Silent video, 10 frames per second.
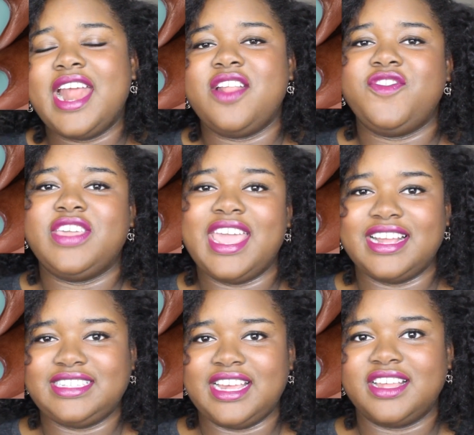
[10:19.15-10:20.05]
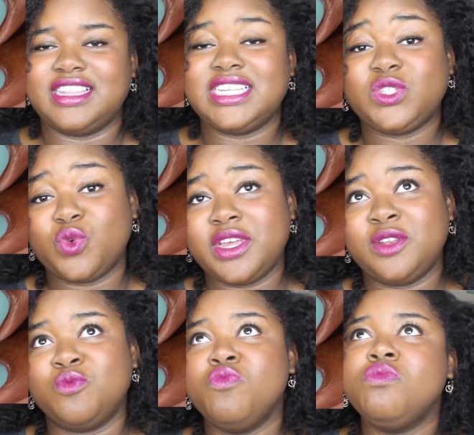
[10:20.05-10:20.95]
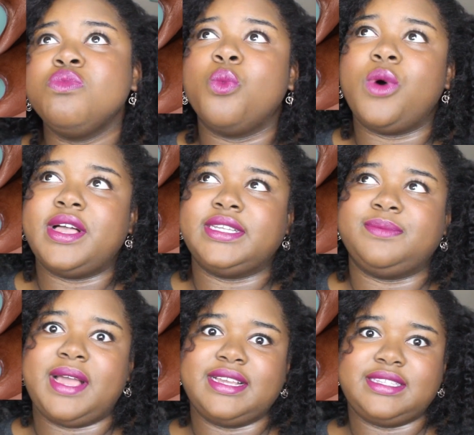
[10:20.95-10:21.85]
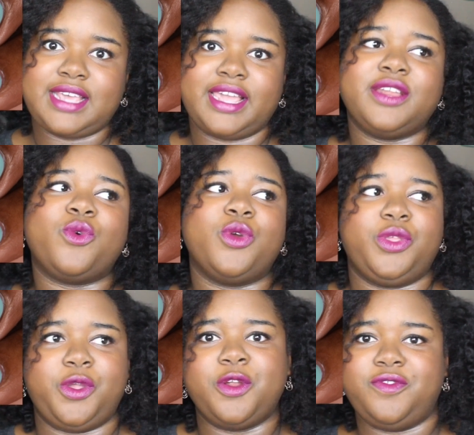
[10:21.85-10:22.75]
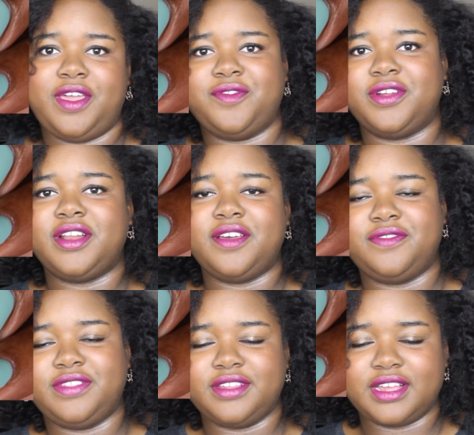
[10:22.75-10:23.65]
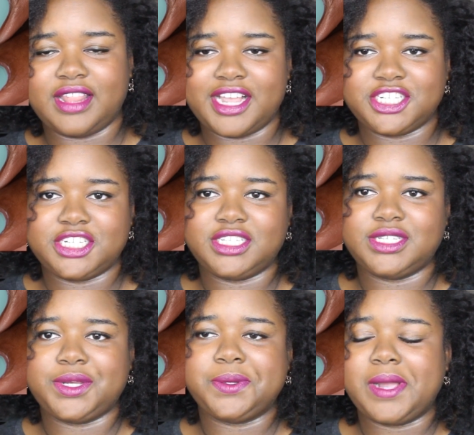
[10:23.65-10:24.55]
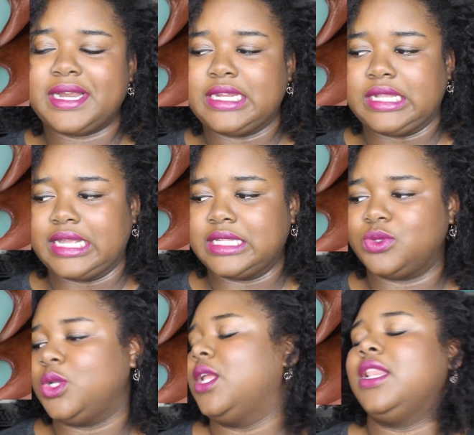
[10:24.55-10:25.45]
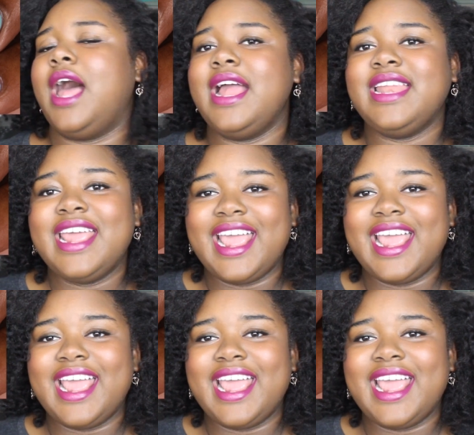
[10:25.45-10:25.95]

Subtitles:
And if you can't tell, this one was my second or third favorite of the collection. So I did like this one a lot.